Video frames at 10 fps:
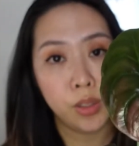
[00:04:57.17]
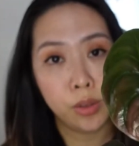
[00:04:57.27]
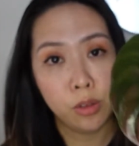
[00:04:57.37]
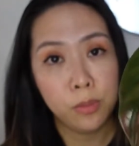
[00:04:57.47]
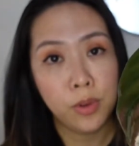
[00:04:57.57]

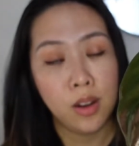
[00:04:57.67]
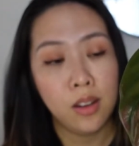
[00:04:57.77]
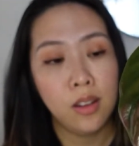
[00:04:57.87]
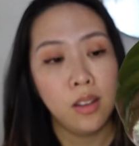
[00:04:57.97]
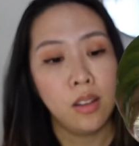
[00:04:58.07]

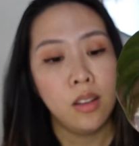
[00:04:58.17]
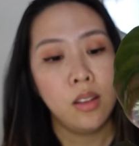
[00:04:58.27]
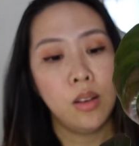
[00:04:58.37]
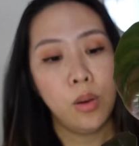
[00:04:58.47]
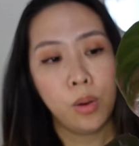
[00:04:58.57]
cuprea
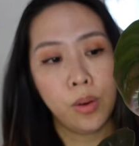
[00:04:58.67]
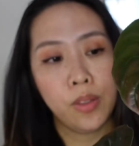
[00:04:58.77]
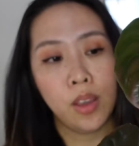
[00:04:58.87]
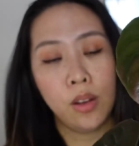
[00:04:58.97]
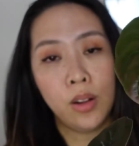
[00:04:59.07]
or
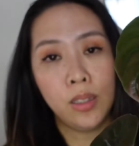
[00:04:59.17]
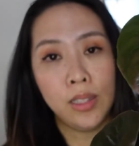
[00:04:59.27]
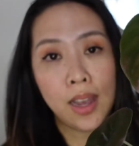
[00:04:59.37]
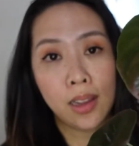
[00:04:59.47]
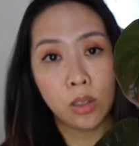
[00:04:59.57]
they called
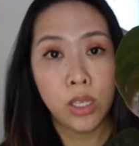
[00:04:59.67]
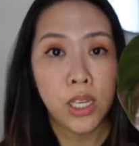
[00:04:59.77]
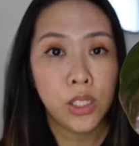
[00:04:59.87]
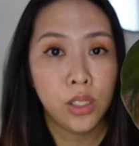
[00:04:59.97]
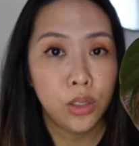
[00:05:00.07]

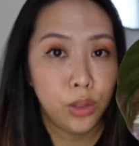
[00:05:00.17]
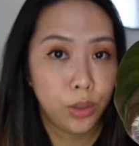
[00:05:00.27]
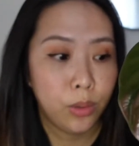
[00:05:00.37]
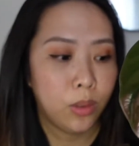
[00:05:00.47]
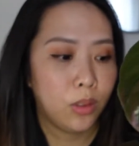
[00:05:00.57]
alocasia
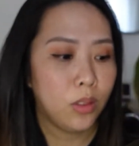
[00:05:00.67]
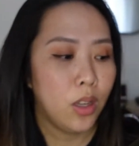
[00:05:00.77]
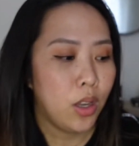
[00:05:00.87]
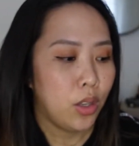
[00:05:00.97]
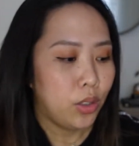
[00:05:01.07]
jewel.
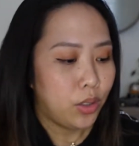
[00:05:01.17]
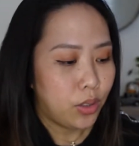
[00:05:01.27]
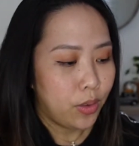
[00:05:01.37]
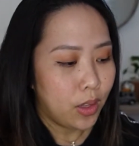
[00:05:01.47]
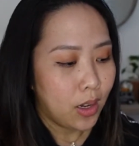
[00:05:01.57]

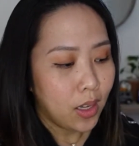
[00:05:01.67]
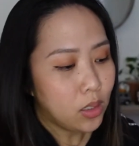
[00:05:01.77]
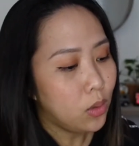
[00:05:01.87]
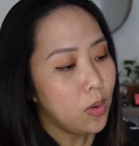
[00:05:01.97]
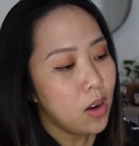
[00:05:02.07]
So the
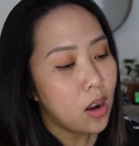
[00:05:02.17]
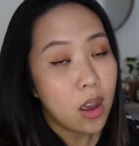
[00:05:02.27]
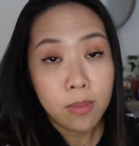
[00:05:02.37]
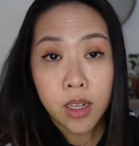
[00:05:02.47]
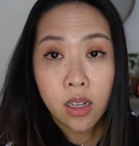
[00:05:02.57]
next one
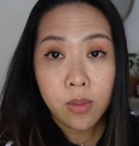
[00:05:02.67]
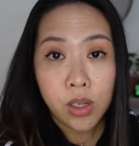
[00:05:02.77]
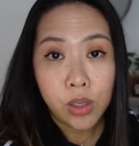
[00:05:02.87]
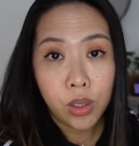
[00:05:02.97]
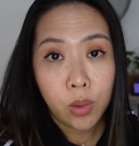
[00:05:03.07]
I'm going to be
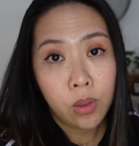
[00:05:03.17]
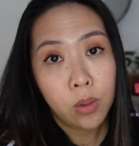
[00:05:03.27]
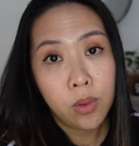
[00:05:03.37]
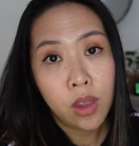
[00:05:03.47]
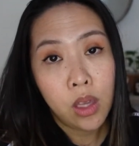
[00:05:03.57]

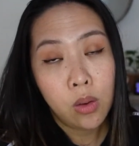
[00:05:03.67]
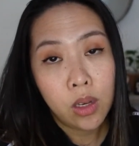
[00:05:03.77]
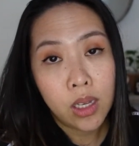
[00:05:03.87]
showing with you